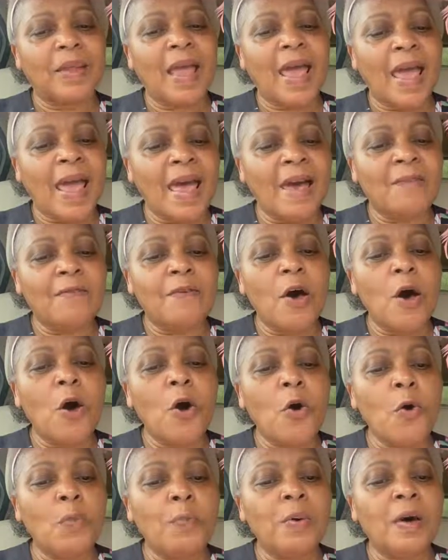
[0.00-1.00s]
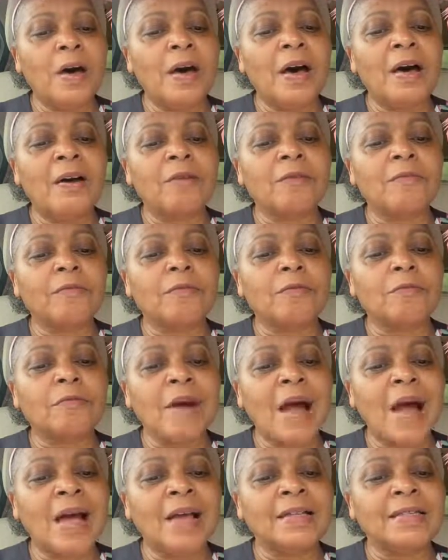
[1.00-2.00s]
have hope of
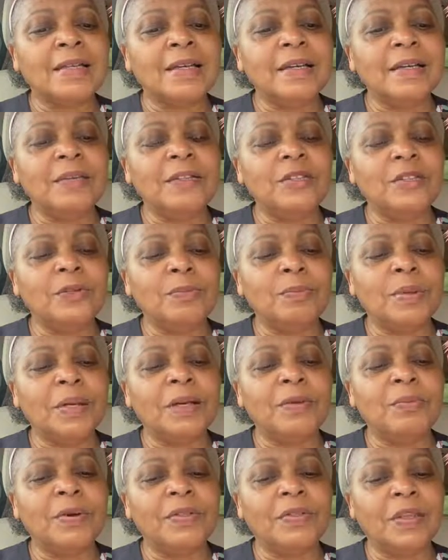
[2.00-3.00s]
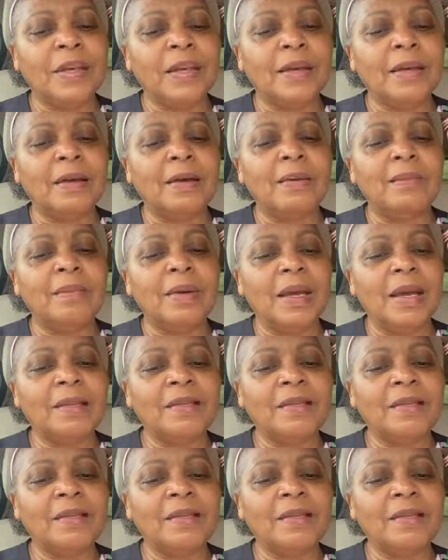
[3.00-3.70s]
rising to be with him